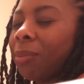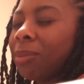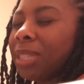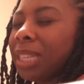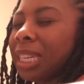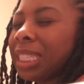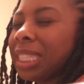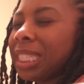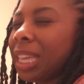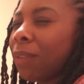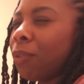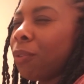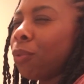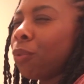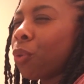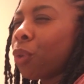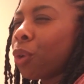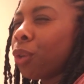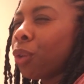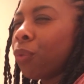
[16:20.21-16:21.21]
It was like
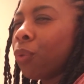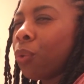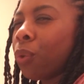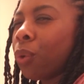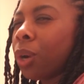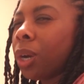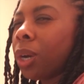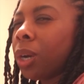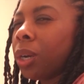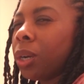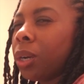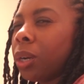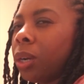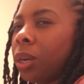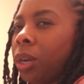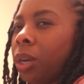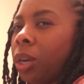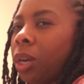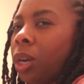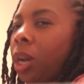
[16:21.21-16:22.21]
7:44
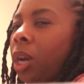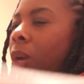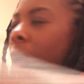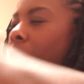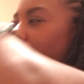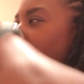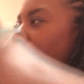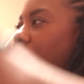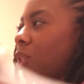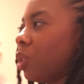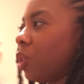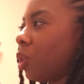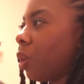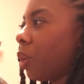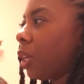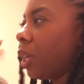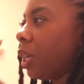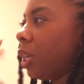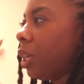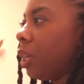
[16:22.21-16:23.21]
when I
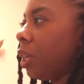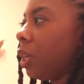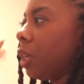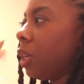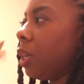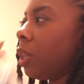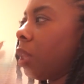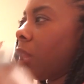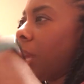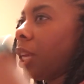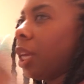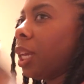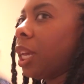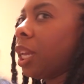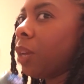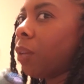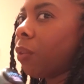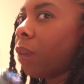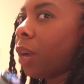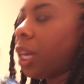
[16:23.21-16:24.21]
started like
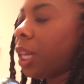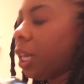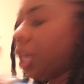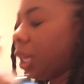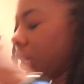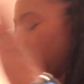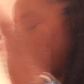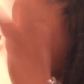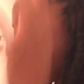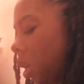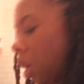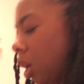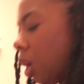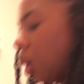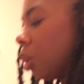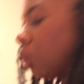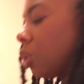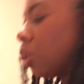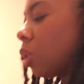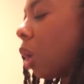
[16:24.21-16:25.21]
getting ready.
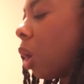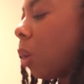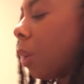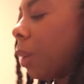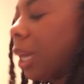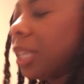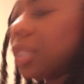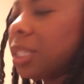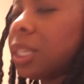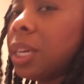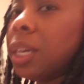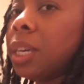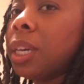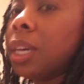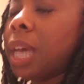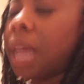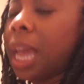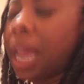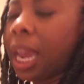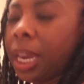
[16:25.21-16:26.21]
So it's
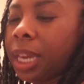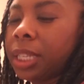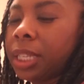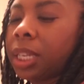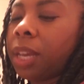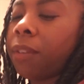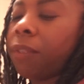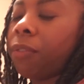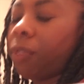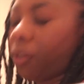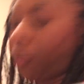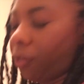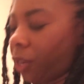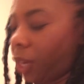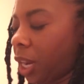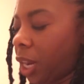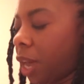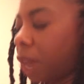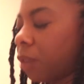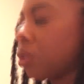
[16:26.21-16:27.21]

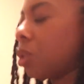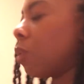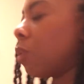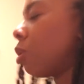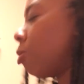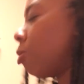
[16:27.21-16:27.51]
8:50 now. So it's